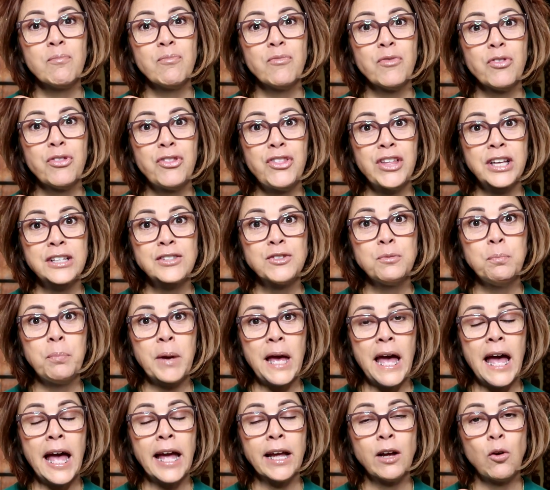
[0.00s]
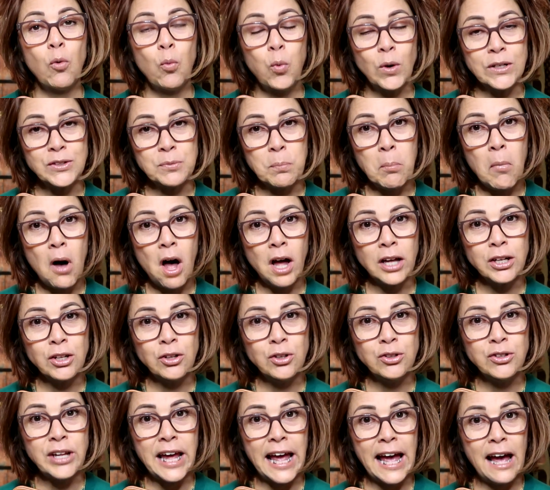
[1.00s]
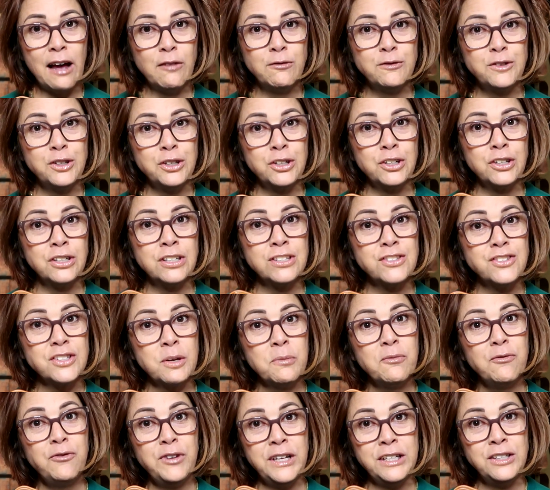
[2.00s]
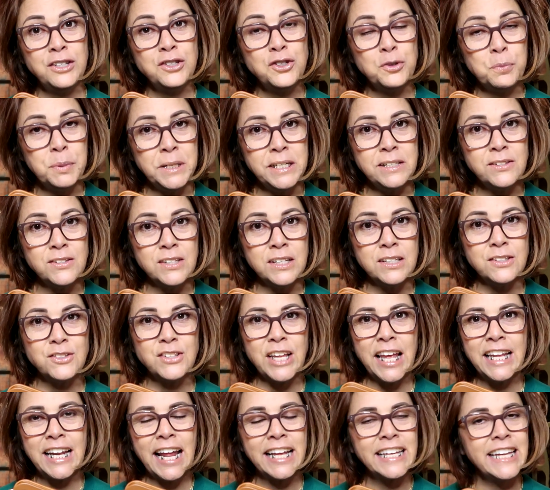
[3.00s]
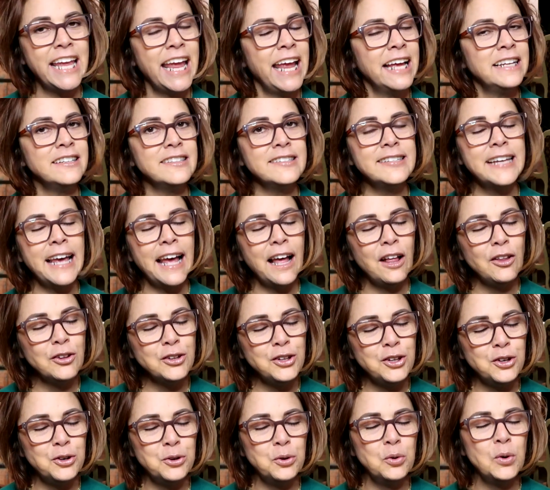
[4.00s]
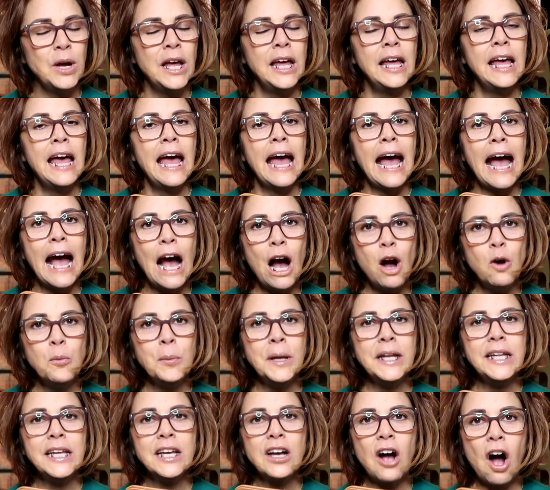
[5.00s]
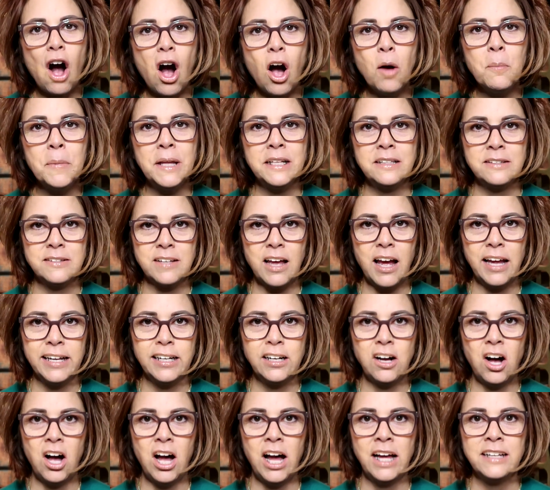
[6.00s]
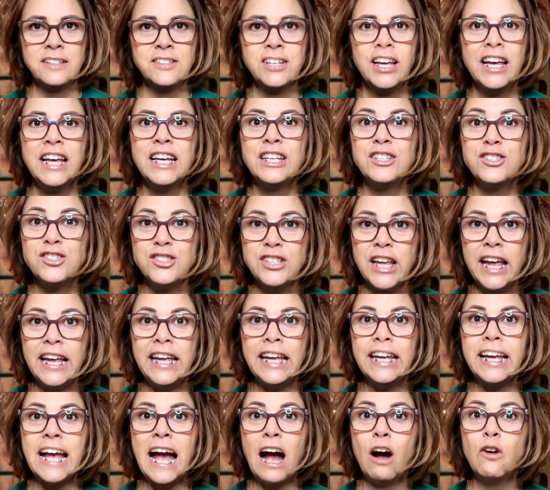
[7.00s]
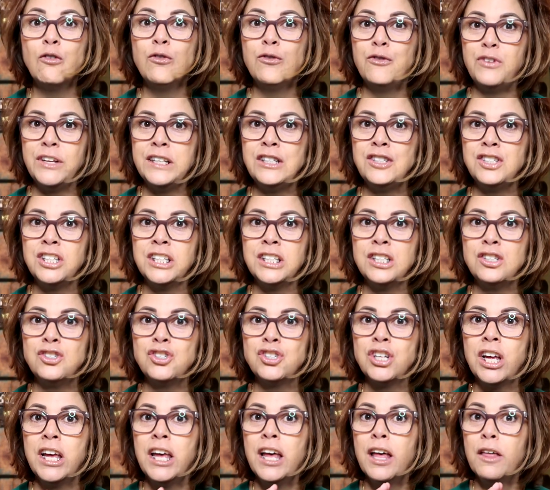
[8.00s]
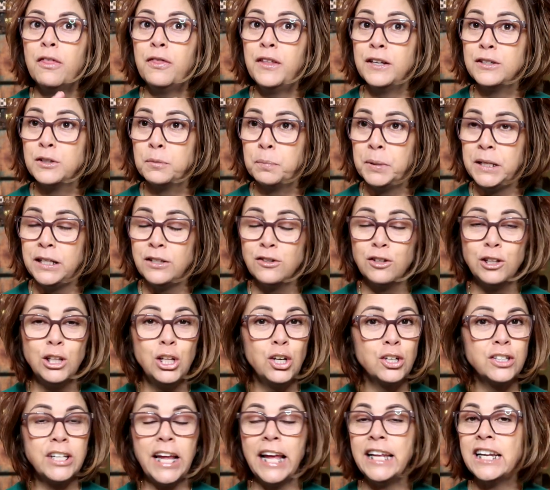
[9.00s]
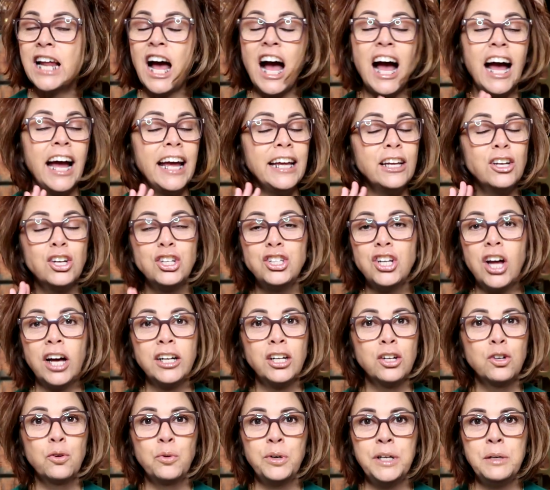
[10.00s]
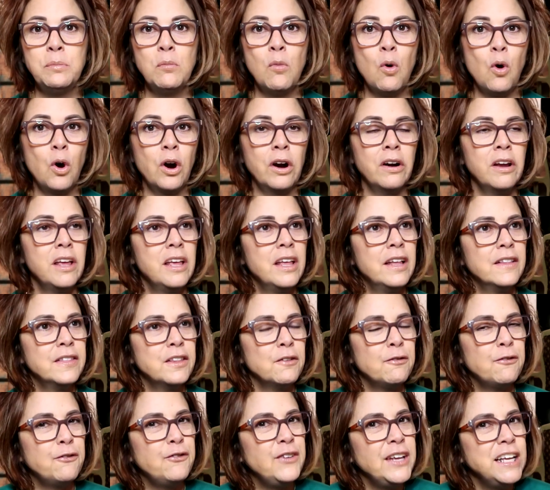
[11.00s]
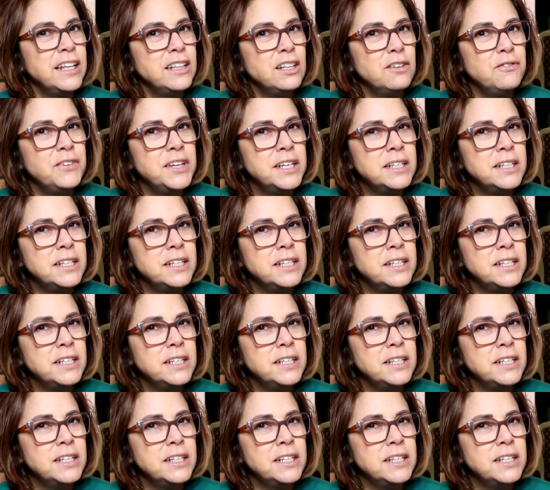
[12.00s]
this bag was modeled after some vintage pieces, and I can't tell you how many comments I got saying how vintage this piece looked, and I could not agree more. The feel of